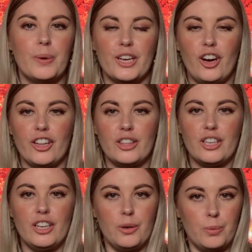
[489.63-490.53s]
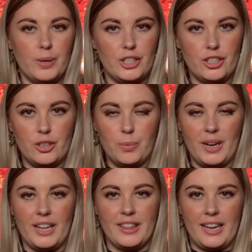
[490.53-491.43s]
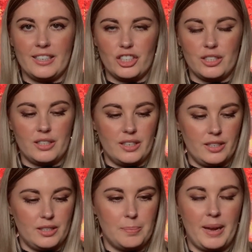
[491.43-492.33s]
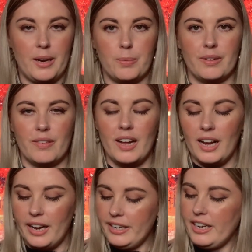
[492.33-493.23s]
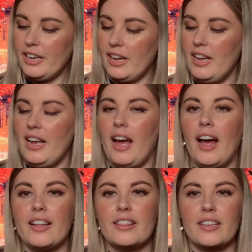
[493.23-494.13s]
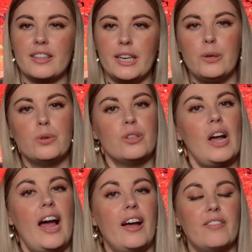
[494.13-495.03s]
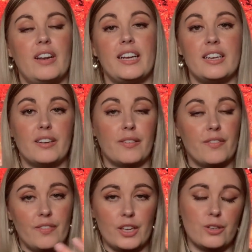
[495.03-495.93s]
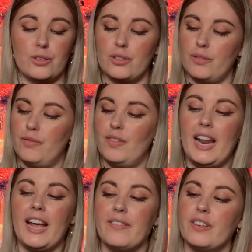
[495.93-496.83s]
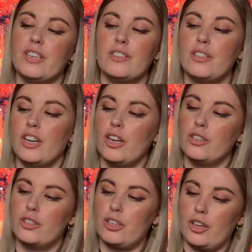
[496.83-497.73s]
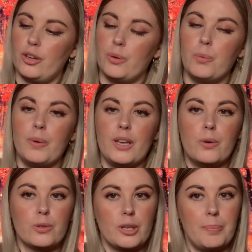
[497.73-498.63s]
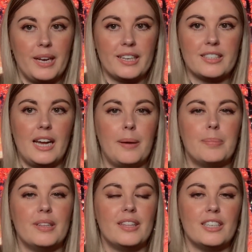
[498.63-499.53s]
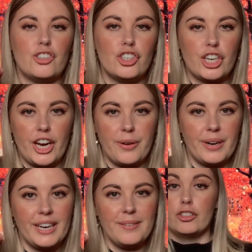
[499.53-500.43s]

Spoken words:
we got the original one that just is made with honey, and then they also have like infused flavors, so we also picked up the cherry.